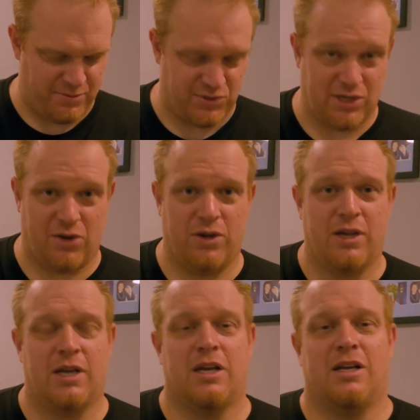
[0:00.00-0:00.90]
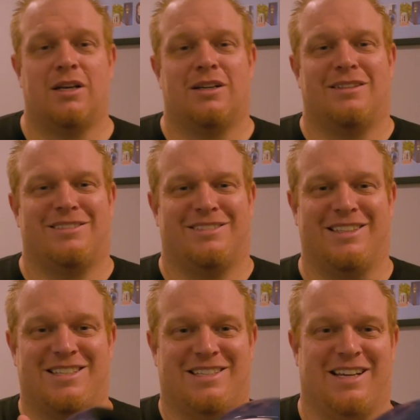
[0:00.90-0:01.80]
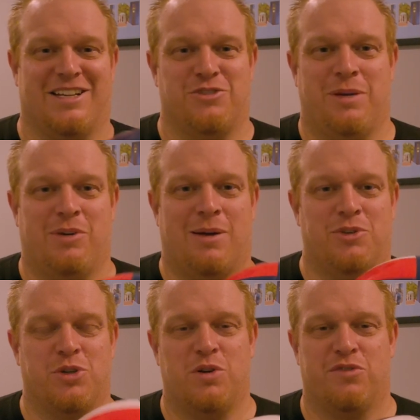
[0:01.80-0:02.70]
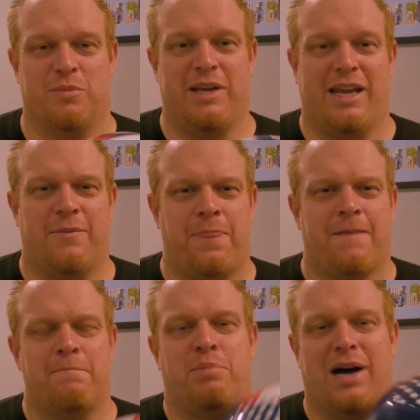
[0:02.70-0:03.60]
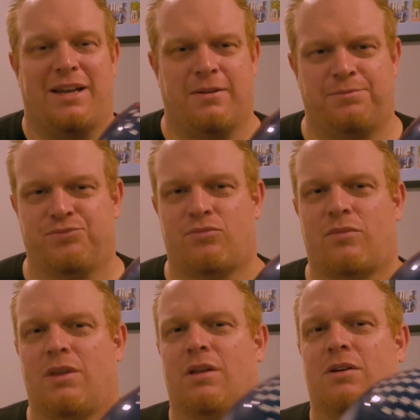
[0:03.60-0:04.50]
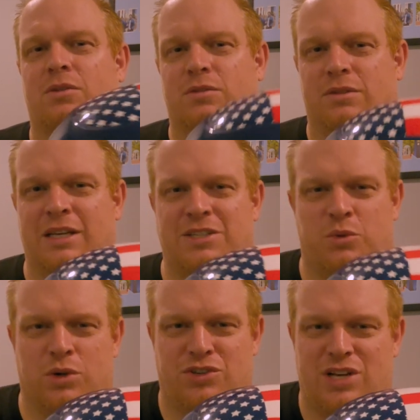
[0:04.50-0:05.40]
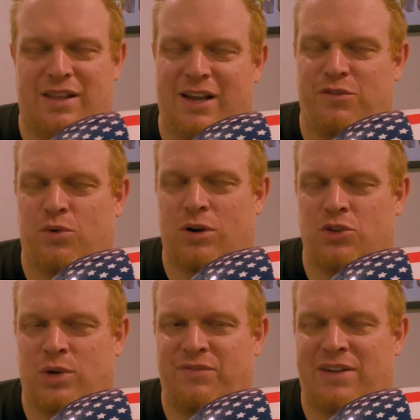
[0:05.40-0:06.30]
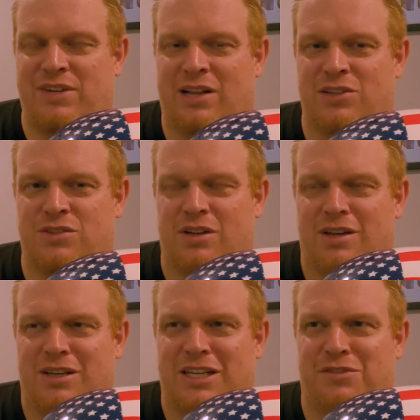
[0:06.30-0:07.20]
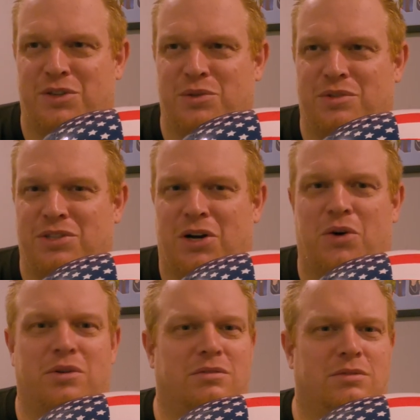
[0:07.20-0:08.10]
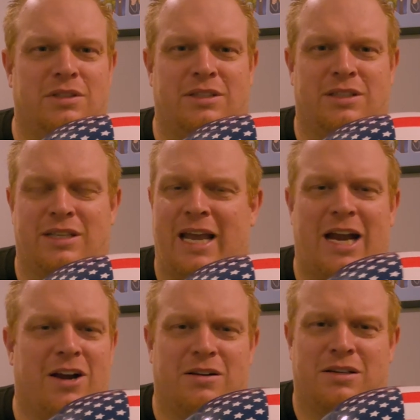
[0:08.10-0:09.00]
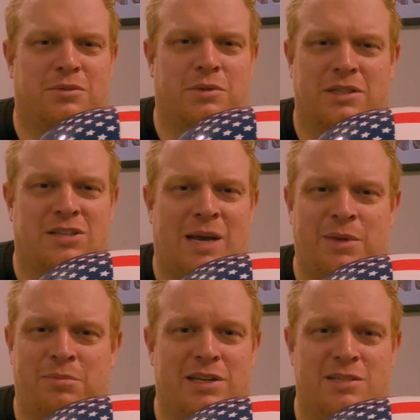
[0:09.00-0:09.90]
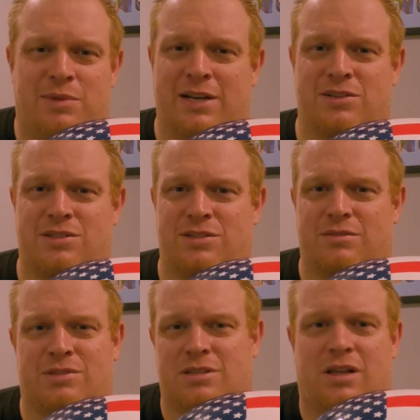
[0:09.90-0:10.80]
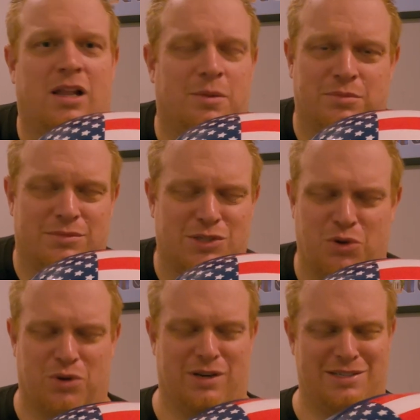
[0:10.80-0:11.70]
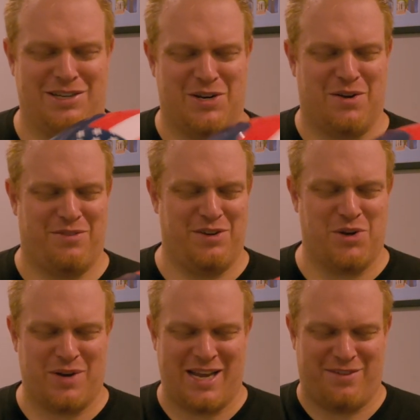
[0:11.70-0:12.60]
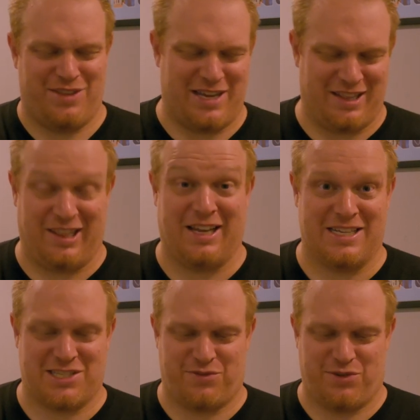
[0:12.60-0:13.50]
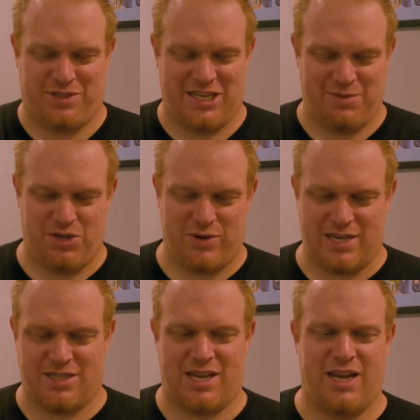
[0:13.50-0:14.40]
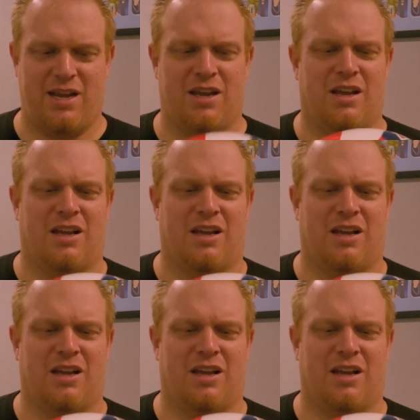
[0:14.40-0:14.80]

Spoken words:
So this is like a dream come true for me. But is it worth shelling out $425 if you don't care what Tommy Biesmeyer's slalom score is? You know, if you don't have that lust for Team USA,